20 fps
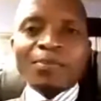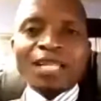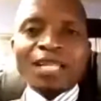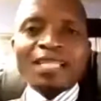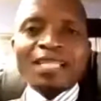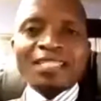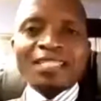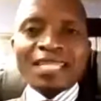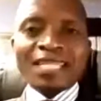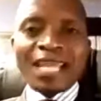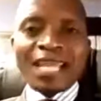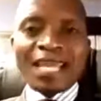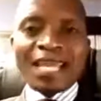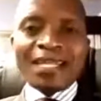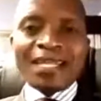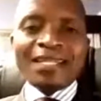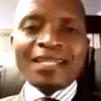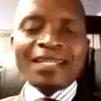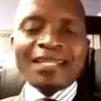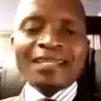the people
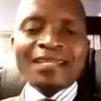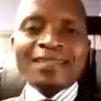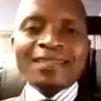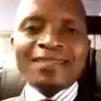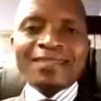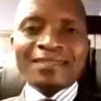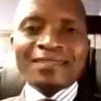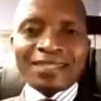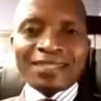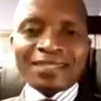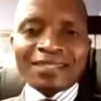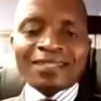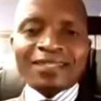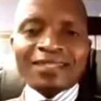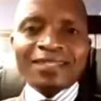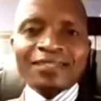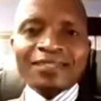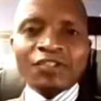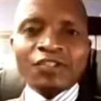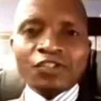attending
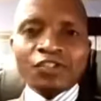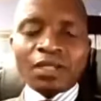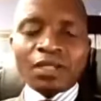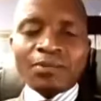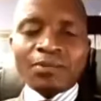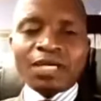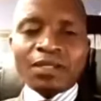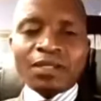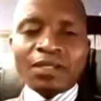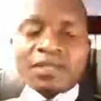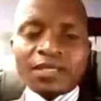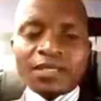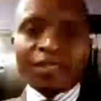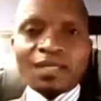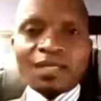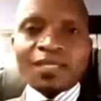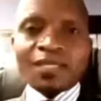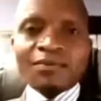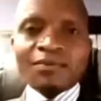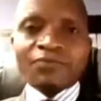this
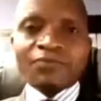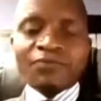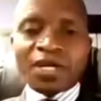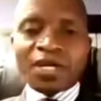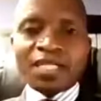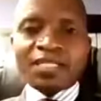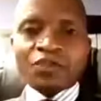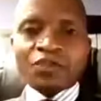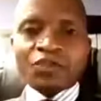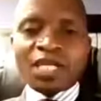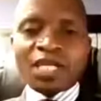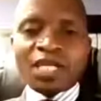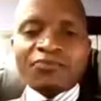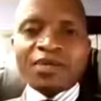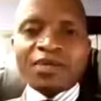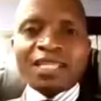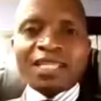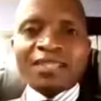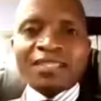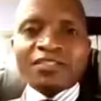the trade
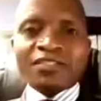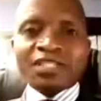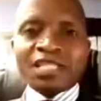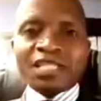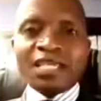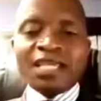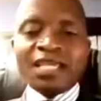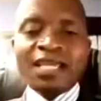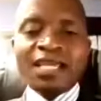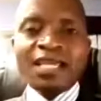fair this year